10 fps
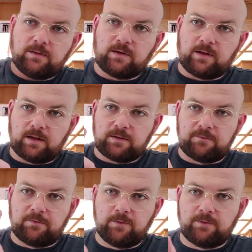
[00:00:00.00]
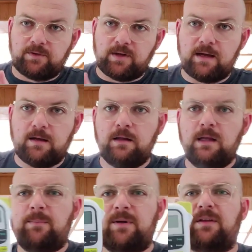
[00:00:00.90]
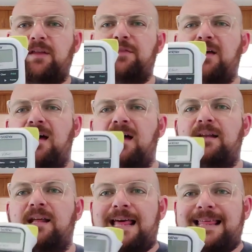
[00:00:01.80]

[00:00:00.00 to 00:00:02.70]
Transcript: It's got the phone style. Because I thought